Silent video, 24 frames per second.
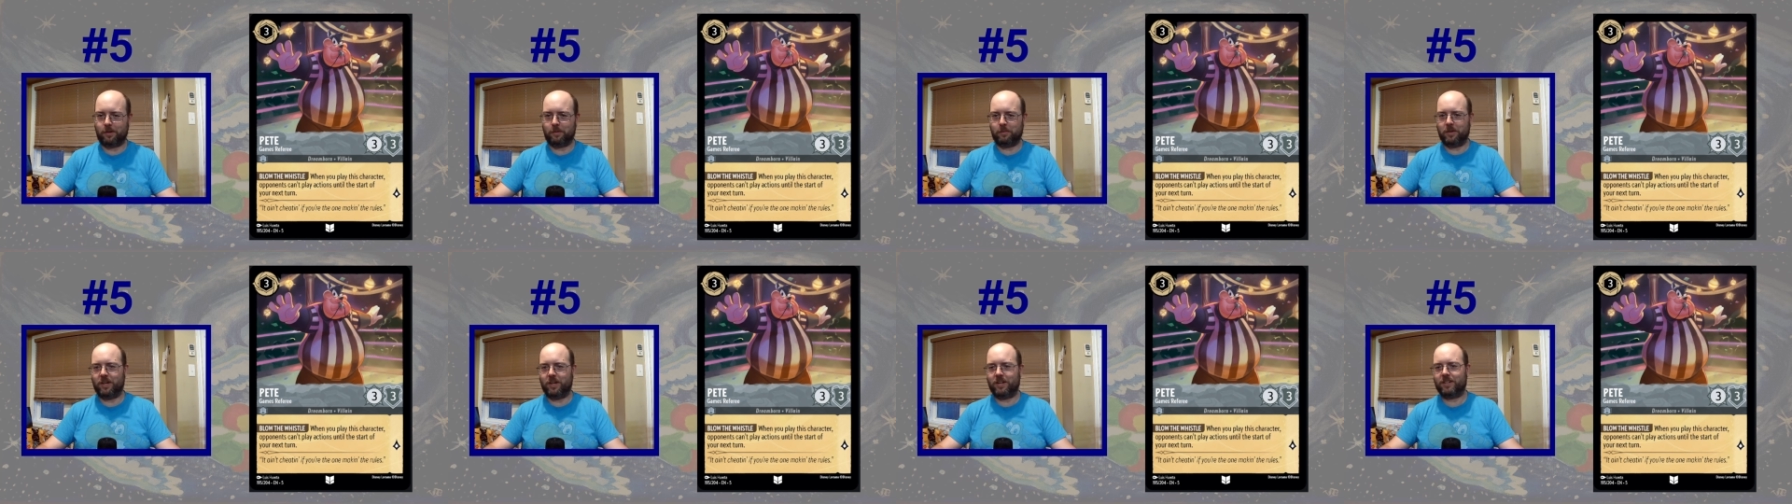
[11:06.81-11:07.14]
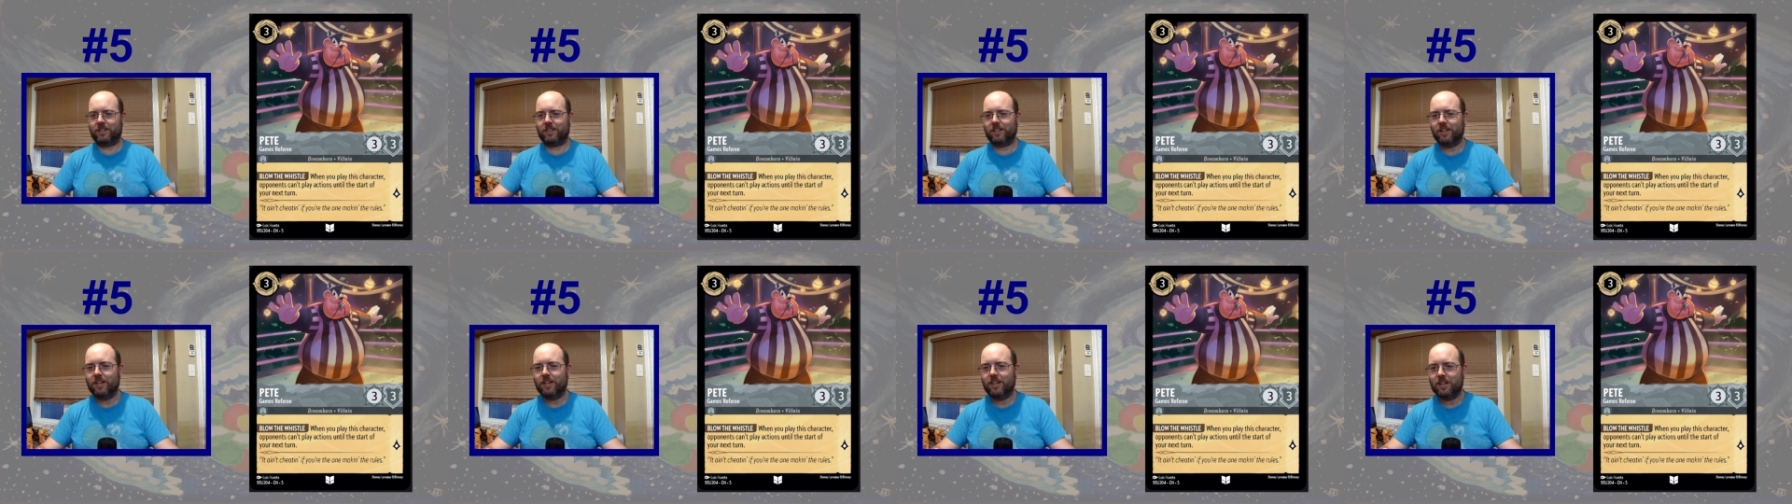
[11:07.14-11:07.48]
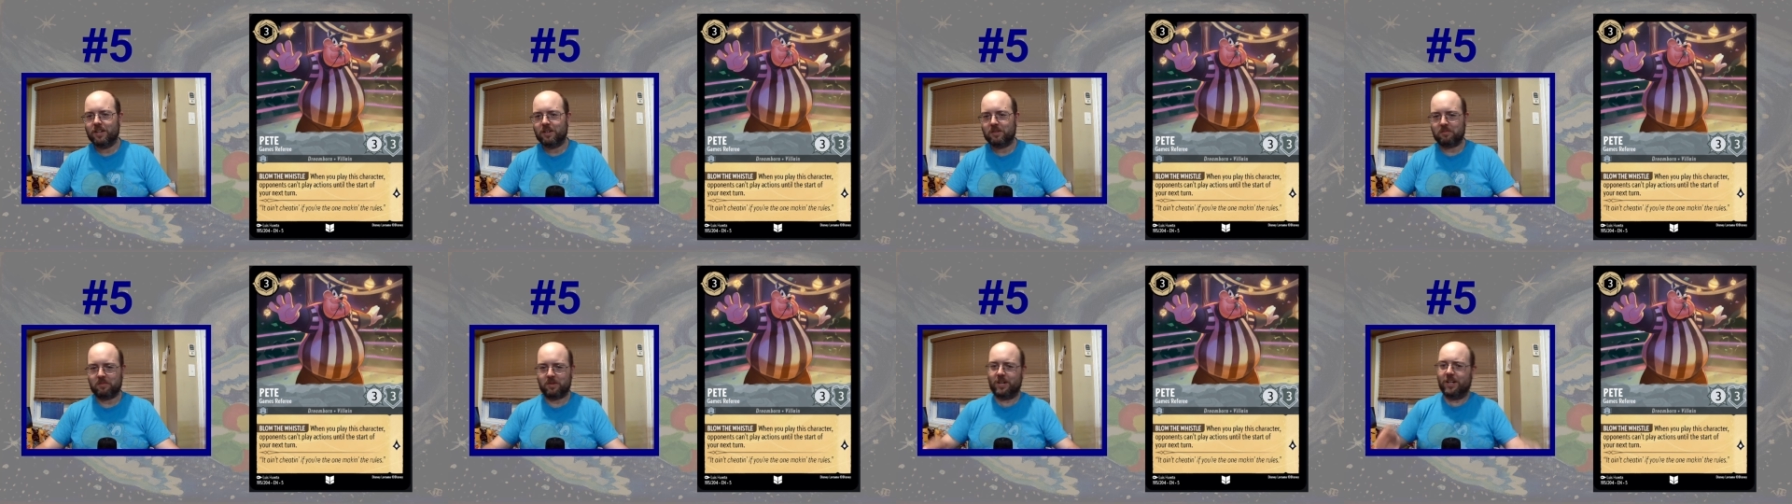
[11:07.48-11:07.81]
bit,
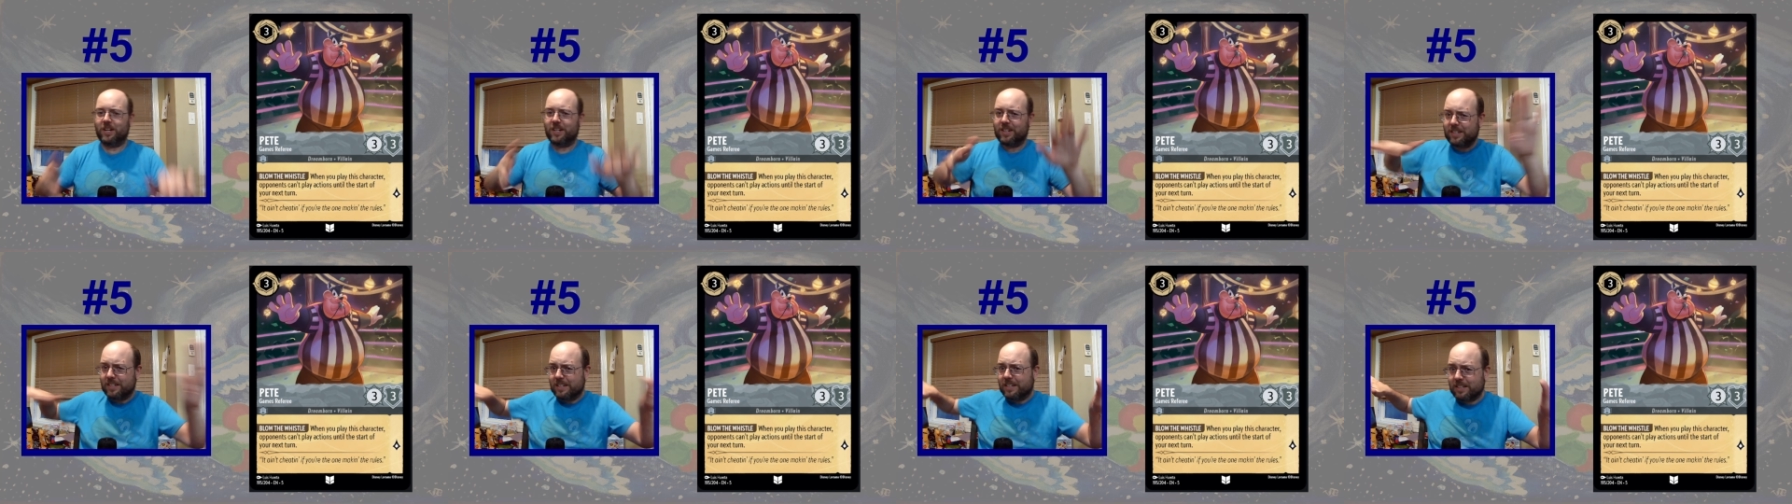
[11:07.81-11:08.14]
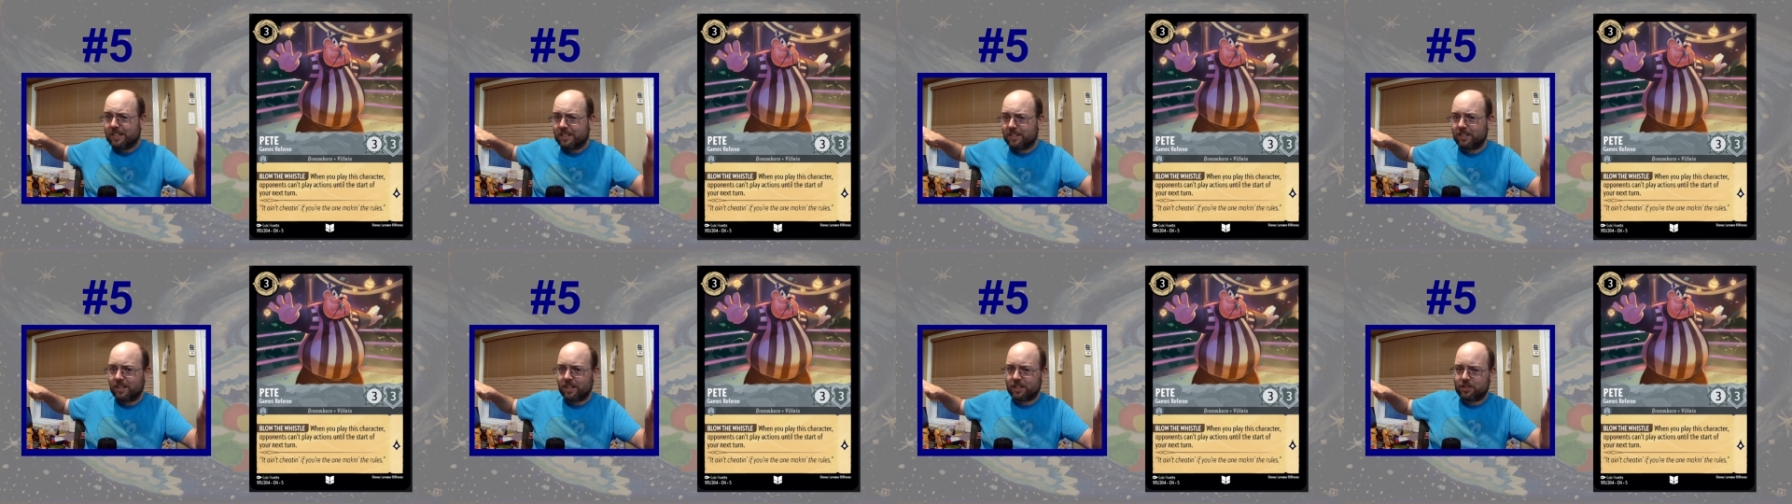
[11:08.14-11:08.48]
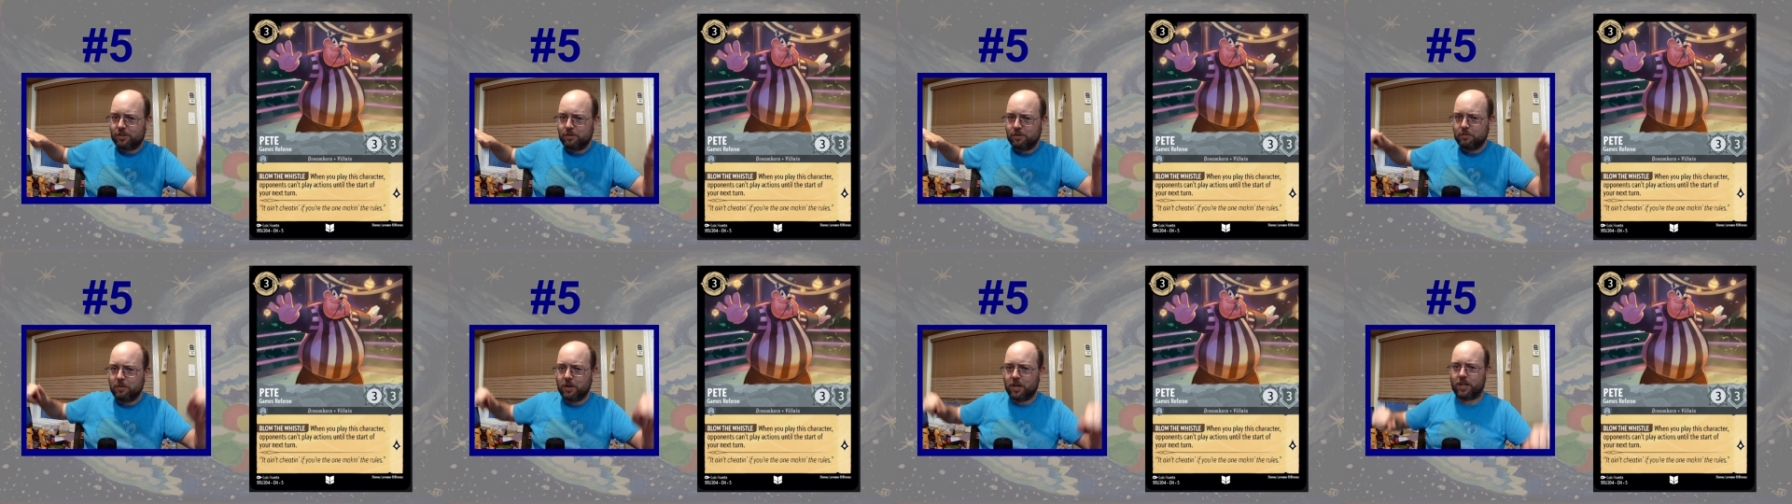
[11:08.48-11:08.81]
but not
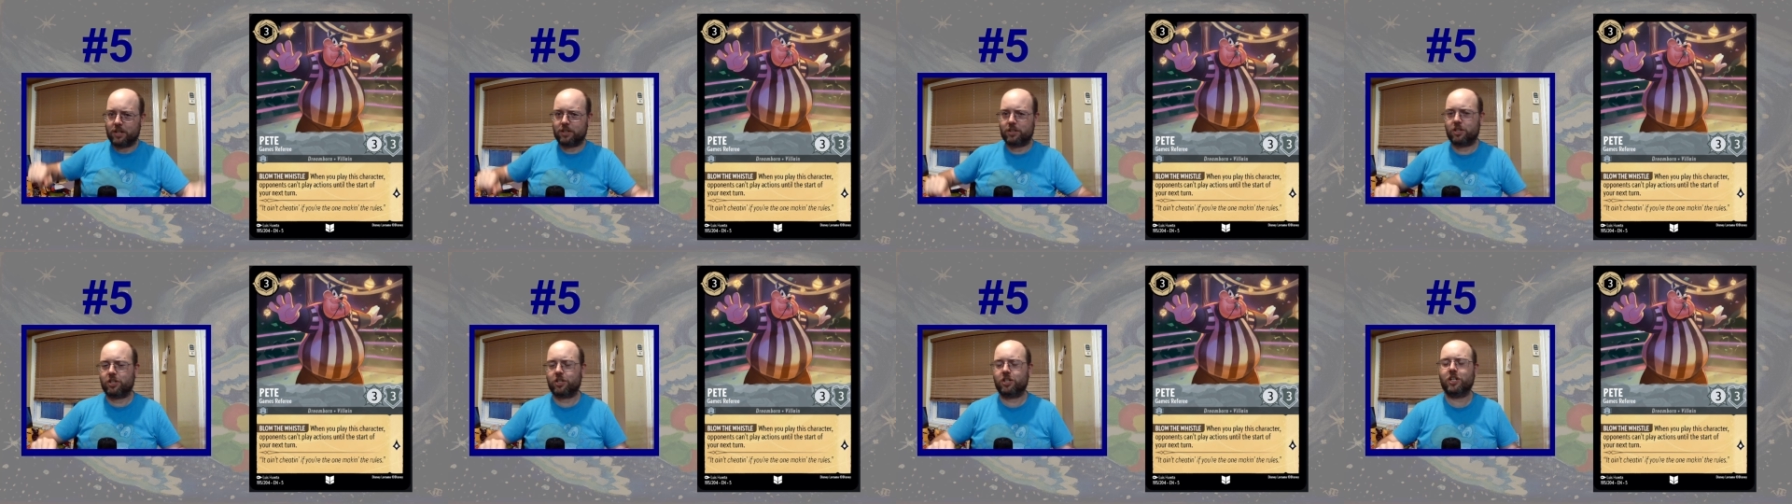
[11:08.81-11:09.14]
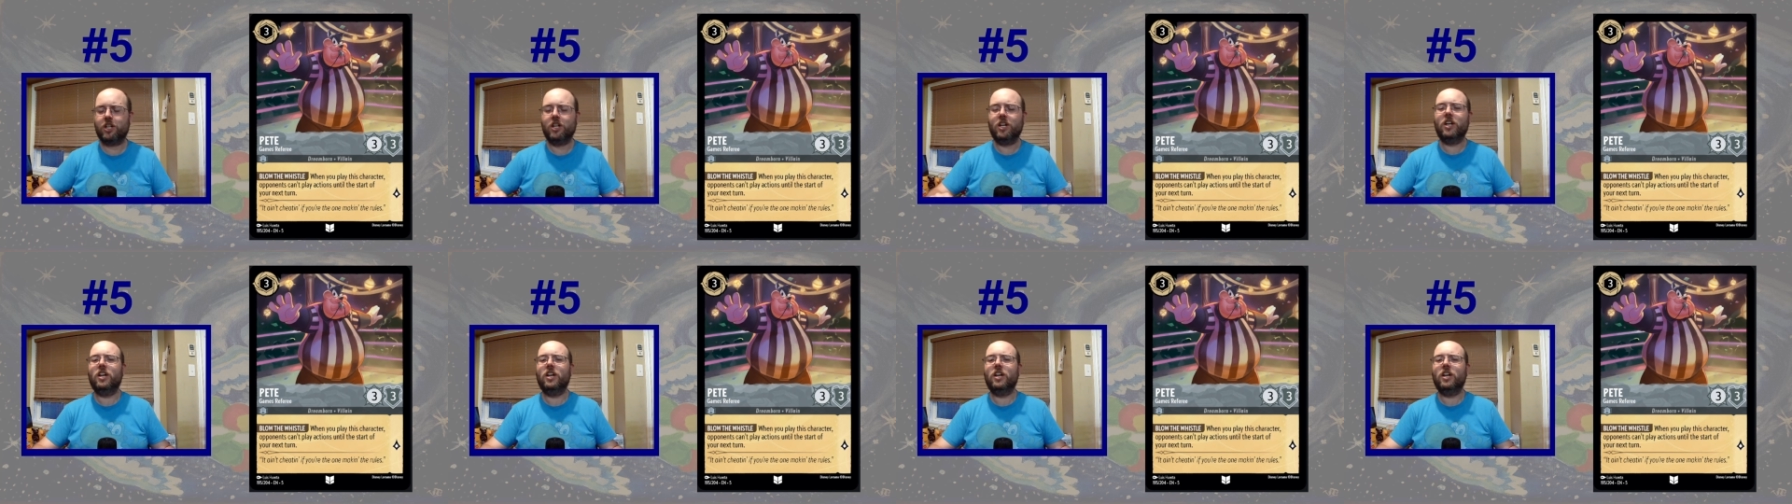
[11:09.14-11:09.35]
too much.